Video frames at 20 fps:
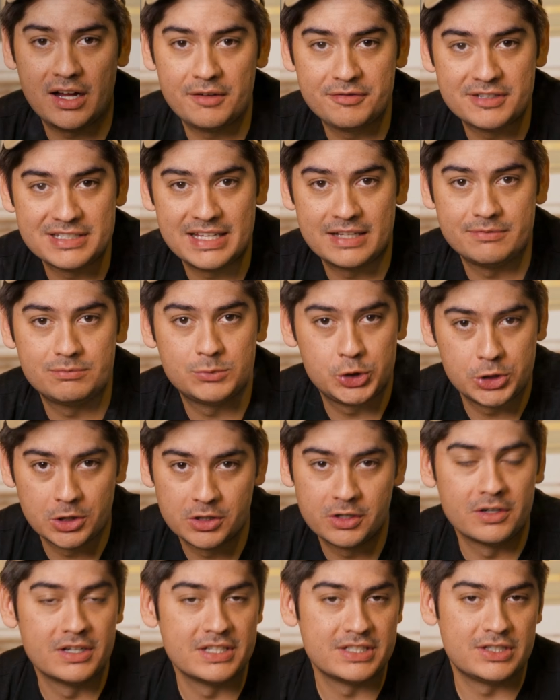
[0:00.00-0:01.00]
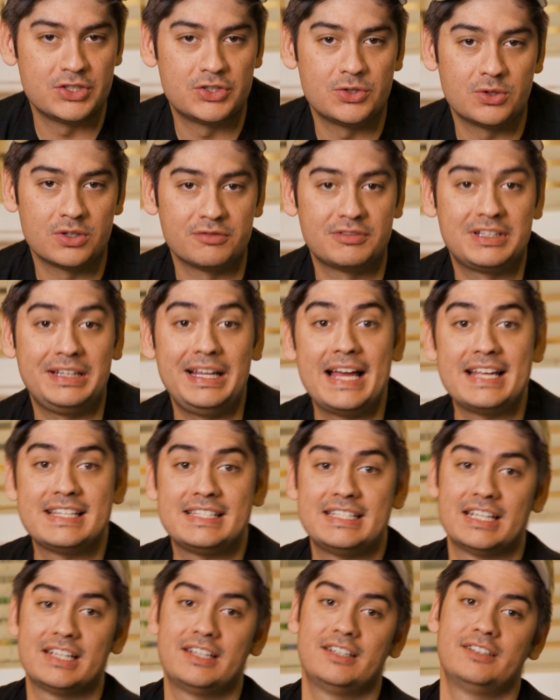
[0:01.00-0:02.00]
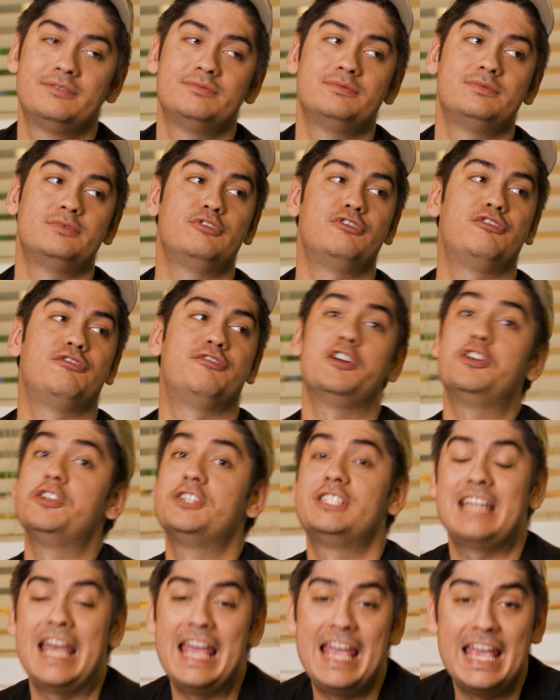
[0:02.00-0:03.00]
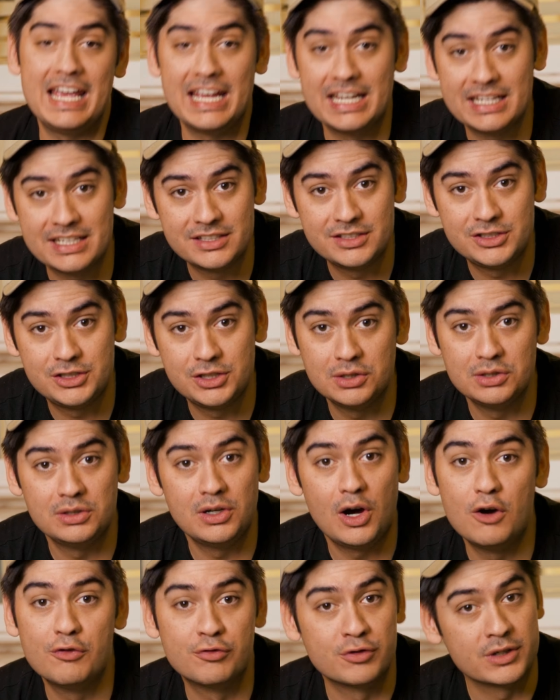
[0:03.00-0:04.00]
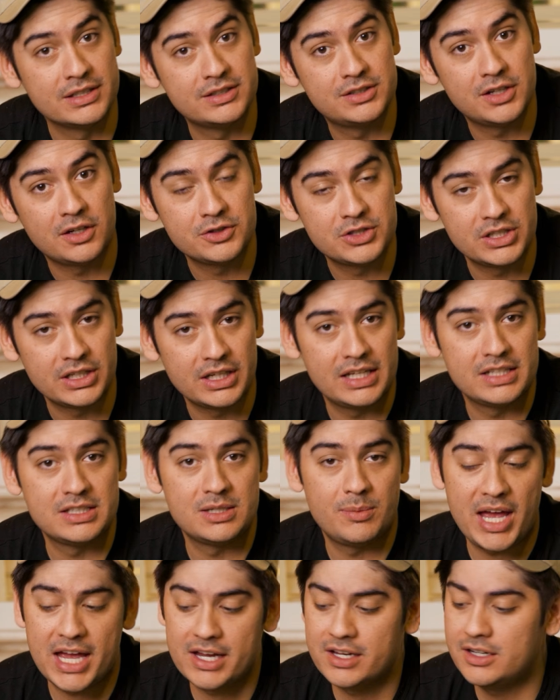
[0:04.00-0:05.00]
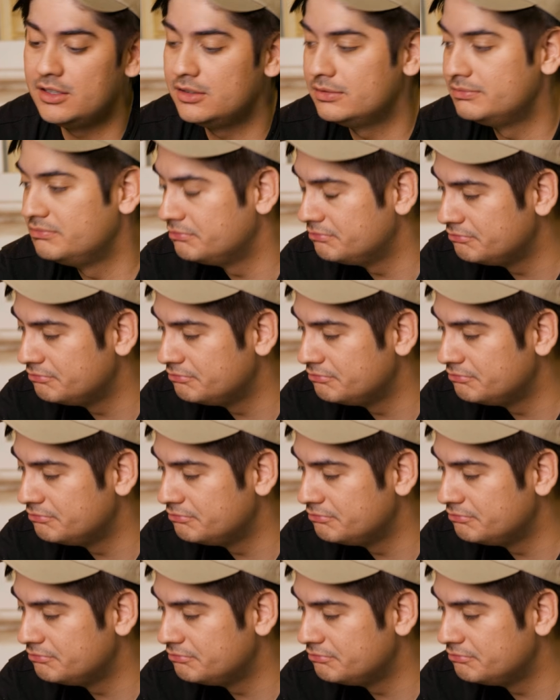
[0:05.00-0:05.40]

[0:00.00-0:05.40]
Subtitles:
off is that sugar is the sort of classic first aid to overindulging in tobacco.